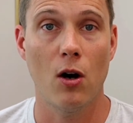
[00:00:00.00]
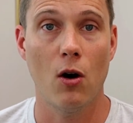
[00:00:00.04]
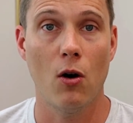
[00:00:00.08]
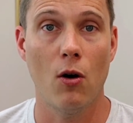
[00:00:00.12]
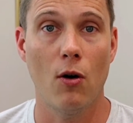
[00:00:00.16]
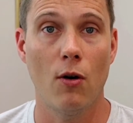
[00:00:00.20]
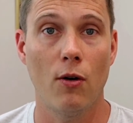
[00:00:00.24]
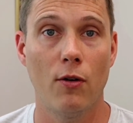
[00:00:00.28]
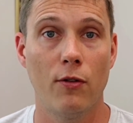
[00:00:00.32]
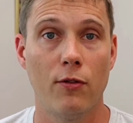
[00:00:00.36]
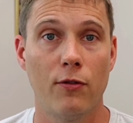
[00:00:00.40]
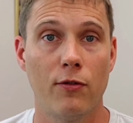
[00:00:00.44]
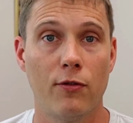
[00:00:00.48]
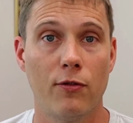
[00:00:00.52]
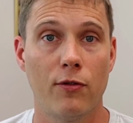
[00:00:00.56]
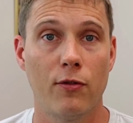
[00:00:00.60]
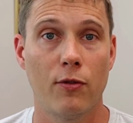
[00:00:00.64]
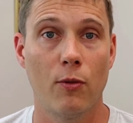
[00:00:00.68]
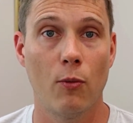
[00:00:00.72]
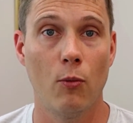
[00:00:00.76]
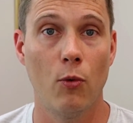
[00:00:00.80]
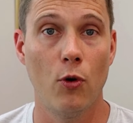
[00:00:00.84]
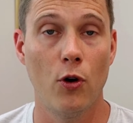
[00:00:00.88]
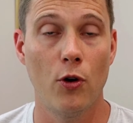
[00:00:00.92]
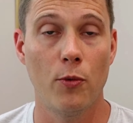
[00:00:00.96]
of
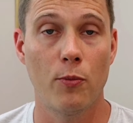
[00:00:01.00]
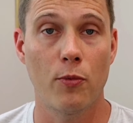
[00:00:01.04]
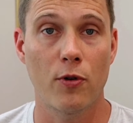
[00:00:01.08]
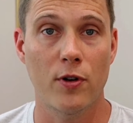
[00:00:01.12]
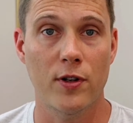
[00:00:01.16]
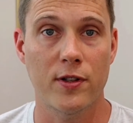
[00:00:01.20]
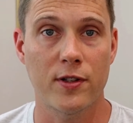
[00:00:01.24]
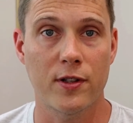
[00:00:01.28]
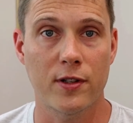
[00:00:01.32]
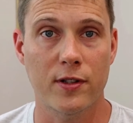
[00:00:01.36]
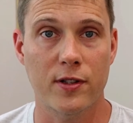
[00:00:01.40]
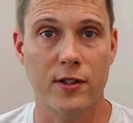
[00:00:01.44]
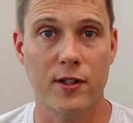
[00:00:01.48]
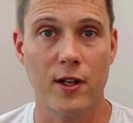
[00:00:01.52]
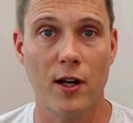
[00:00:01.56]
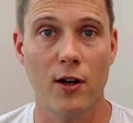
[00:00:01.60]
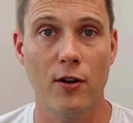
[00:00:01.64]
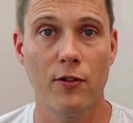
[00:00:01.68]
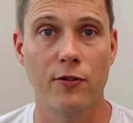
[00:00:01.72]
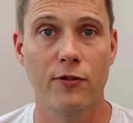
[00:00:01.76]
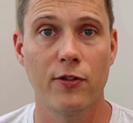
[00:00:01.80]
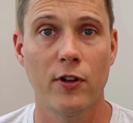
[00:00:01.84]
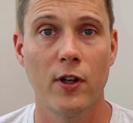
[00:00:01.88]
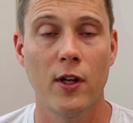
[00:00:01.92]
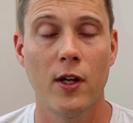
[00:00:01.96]
WordPress
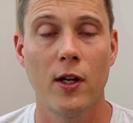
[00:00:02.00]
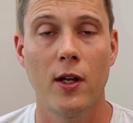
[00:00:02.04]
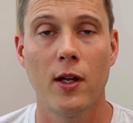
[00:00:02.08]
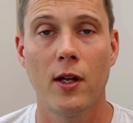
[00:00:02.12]
itself,